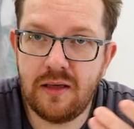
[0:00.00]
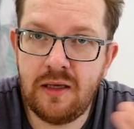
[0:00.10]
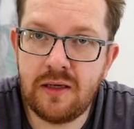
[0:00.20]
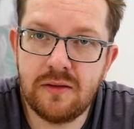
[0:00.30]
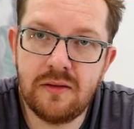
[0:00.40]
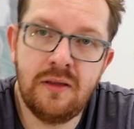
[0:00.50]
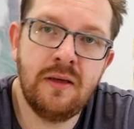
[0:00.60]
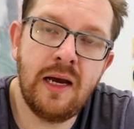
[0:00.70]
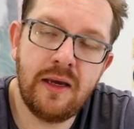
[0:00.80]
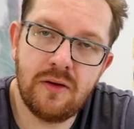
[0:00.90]

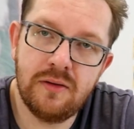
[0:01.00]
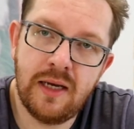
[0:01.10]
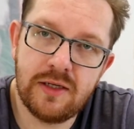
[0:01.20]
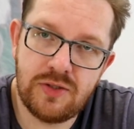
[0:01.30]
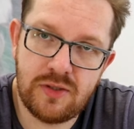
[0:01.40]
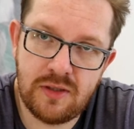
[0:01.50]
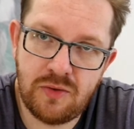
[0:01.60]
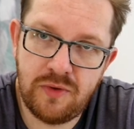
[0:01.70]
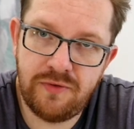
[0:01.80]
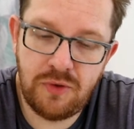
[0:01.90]
equally I connect
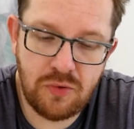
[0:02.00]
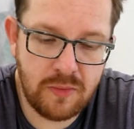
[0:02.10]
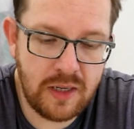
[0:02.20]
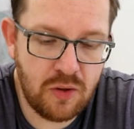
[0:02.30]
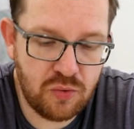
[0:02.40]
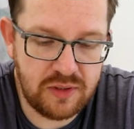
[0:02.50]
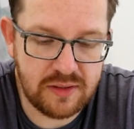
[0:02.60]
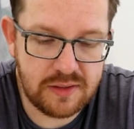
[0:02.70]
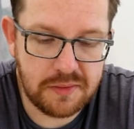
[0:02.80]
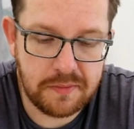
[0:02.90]
with you, my
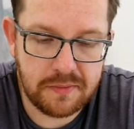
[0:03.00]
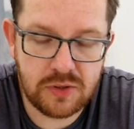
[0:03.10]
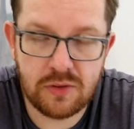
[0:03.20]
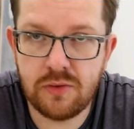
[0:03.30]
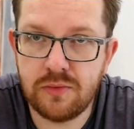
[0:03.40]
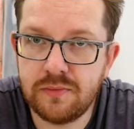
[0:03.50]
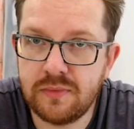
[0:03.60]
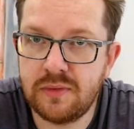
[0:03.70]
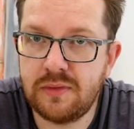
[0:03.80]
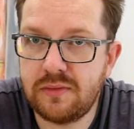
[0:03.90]
audience. So
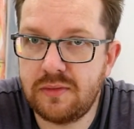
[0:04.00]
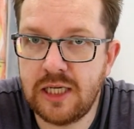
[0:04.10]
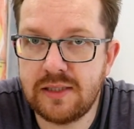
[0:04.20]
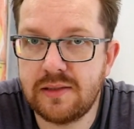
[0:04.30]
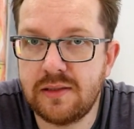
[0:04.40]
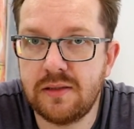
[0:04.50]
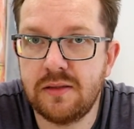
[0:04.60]
that's